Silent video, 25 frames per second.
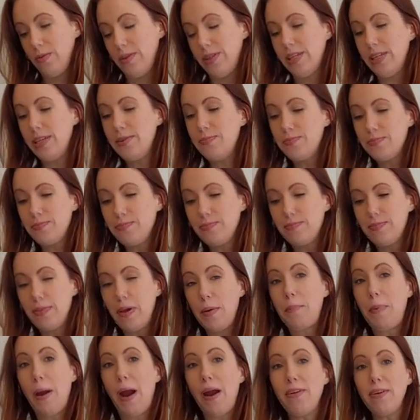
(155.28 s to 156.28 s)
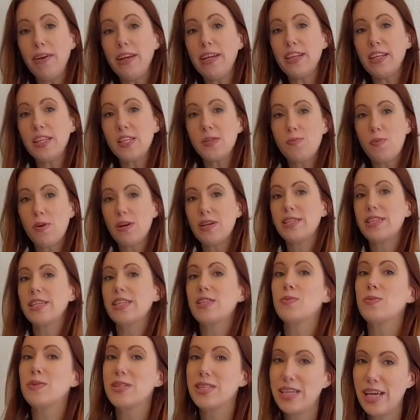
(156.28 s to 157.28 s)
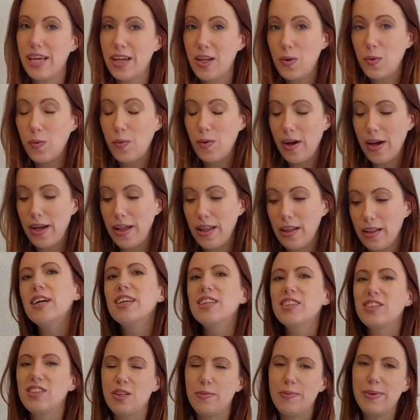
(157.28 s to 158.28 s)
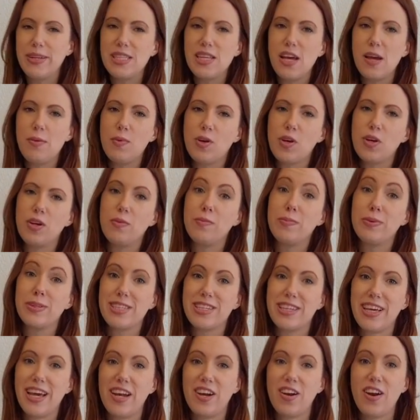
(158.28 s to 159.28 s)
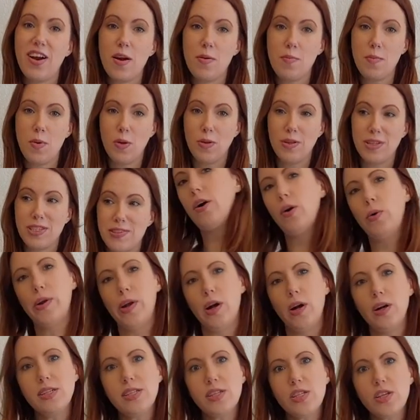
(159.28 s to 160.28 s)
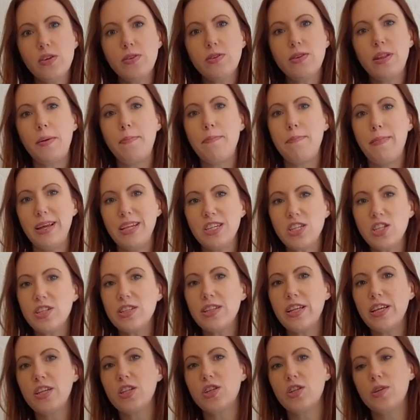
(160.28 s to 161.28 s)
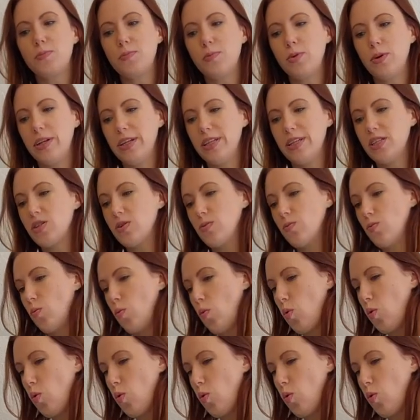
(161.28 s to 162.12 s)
we'll see. Apparently this process will take a while. So in the meantime, we're gonna put together our mold. Oh, and also they mentioned that you should put in some